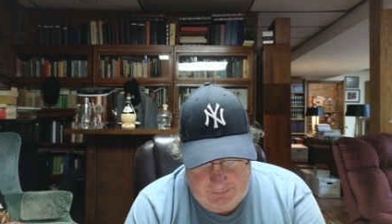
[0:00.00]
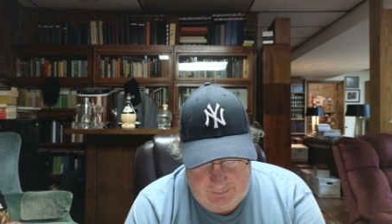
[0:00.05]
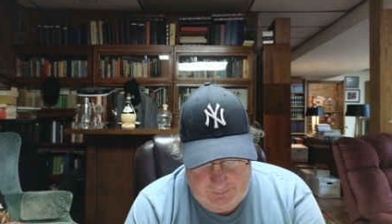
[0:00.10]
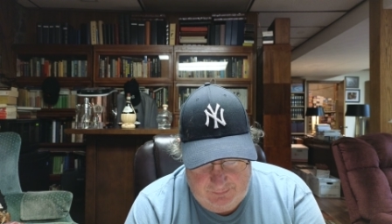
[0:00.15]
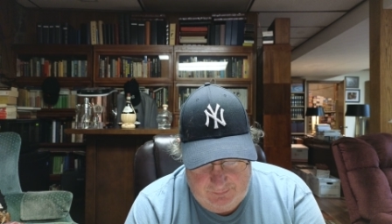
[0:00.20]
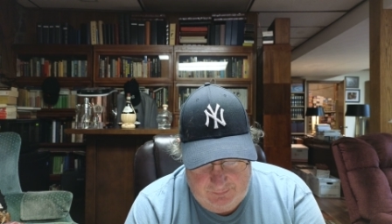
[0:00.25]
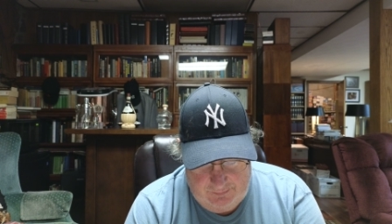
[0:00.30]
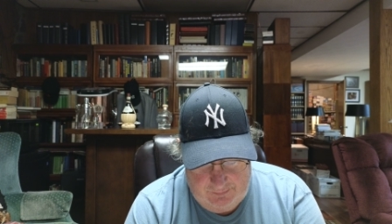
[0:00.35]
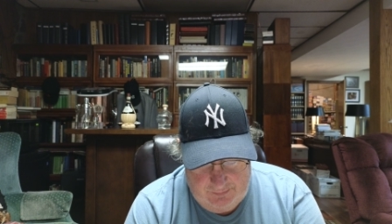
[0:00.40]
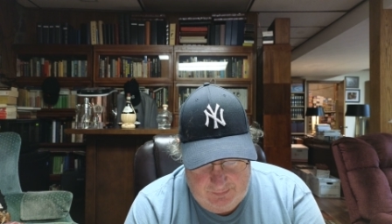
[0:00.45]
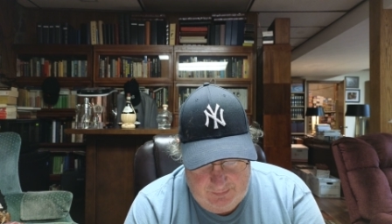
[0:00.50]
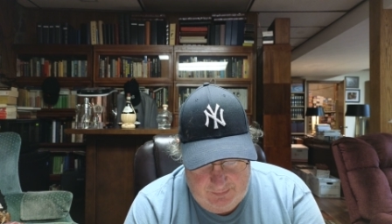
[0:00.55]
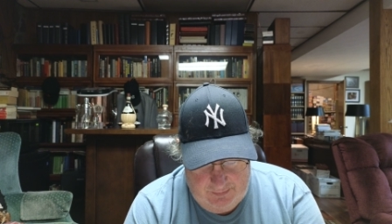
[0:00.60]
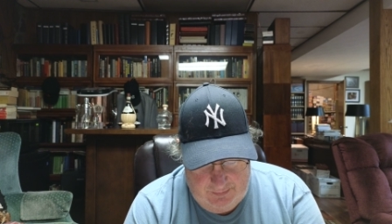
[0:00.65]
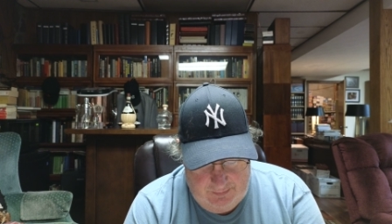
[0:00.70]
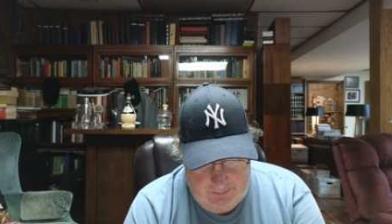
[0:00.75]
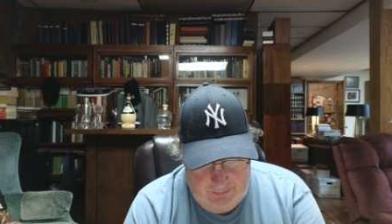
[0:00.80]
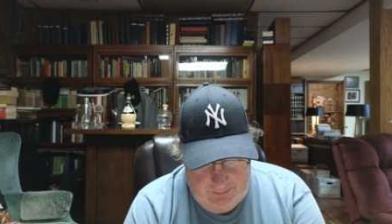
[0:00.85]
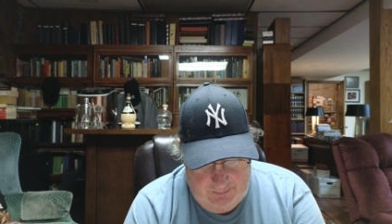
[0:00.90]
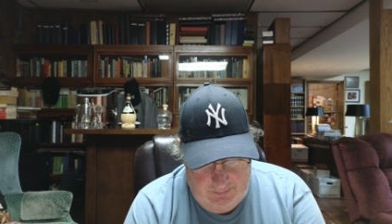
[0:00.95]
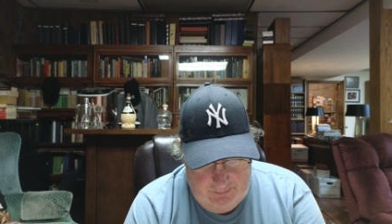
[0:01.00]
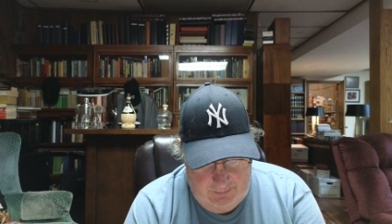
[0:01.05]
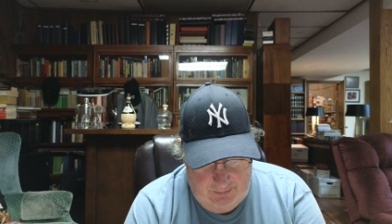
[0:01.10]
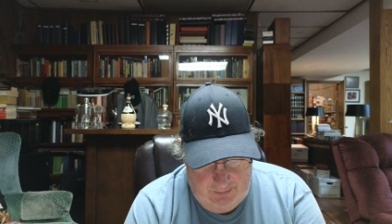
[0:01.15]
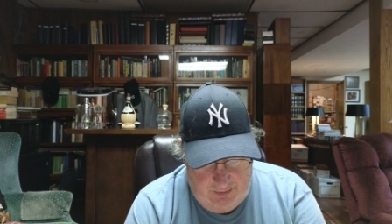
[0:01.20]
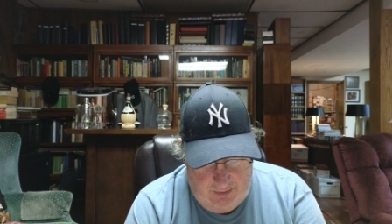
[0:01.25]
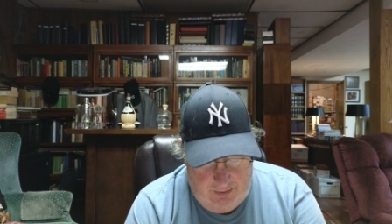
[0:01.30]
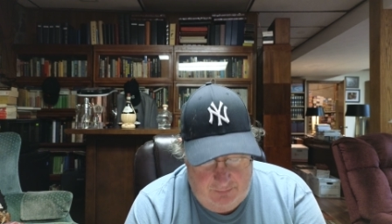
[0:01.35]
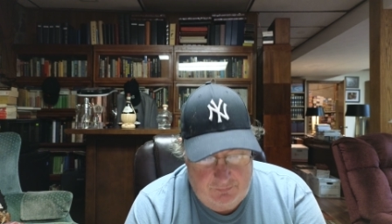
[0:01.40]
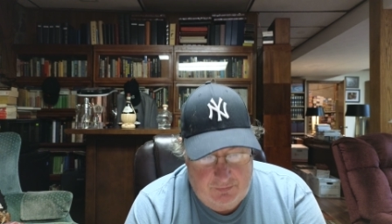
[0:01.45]
from
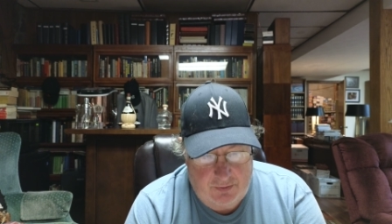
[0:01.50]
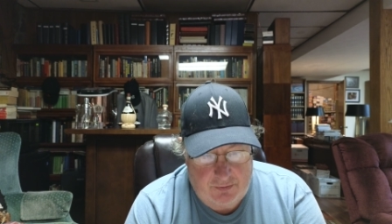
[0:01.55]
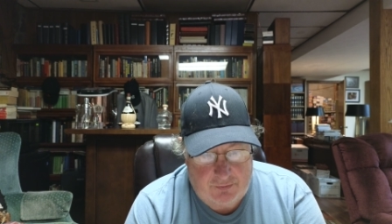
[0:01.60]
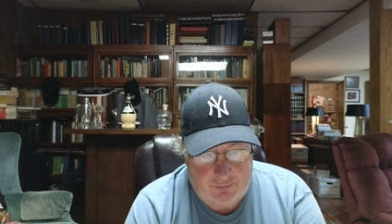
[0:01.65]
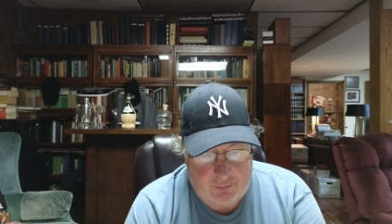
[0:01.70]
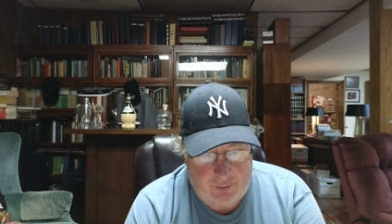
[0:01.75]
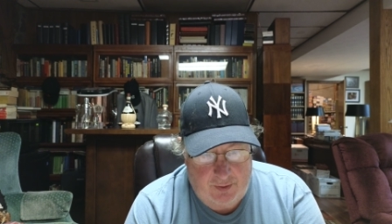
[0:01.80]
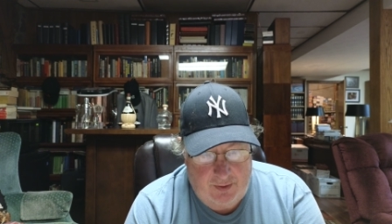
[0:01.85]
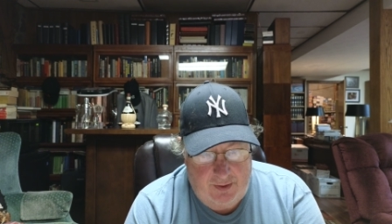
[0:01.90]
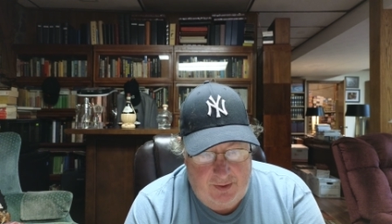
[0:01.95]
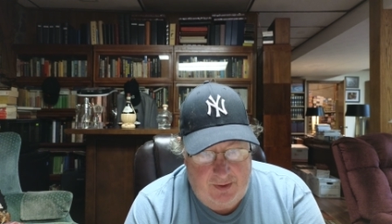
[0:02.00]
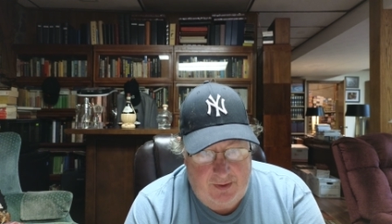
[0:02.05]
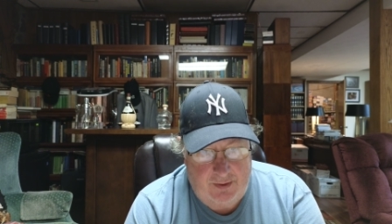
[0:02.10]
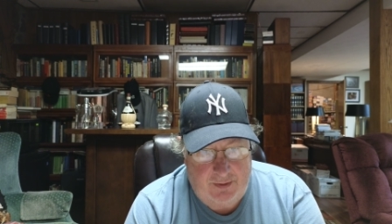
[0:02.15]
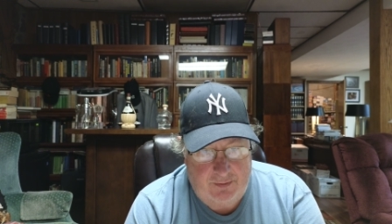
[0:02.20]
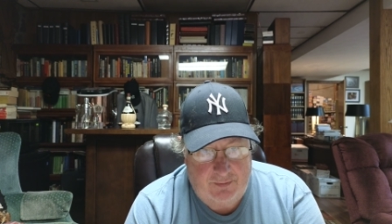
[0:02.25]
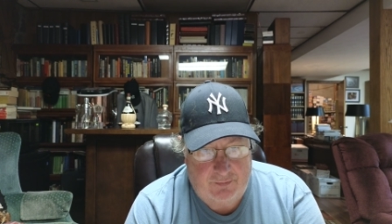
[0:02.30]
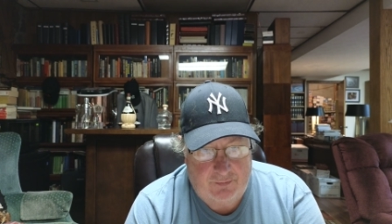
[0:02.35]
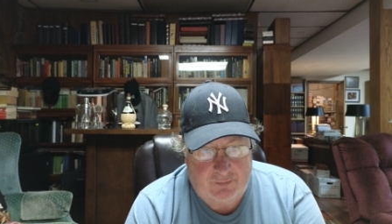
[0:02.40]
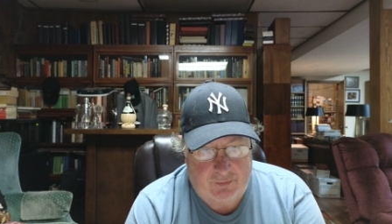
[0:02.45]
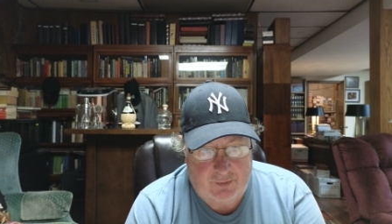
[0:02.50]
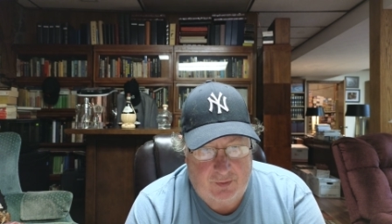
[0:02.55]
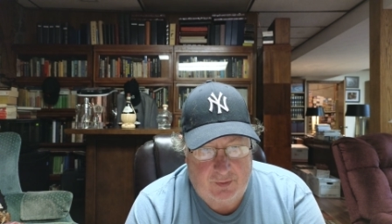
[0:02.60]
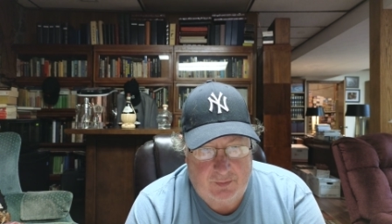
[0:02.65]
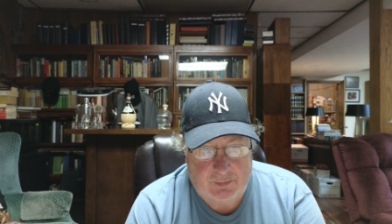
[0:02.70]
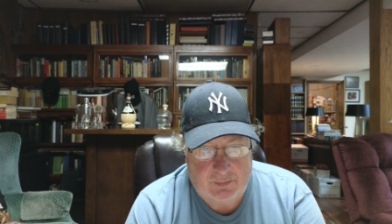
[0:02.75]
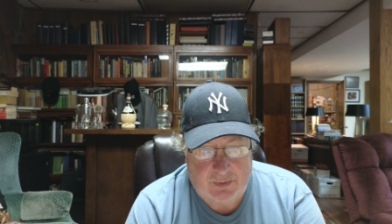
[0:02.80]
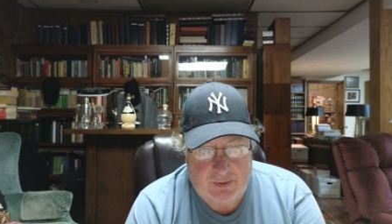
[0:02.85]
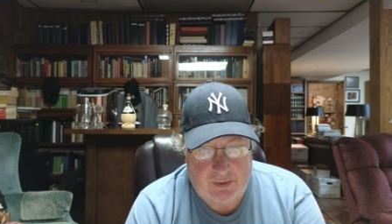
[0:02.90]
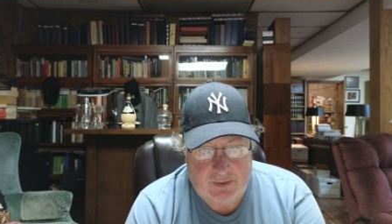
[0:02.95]
least to most favorite.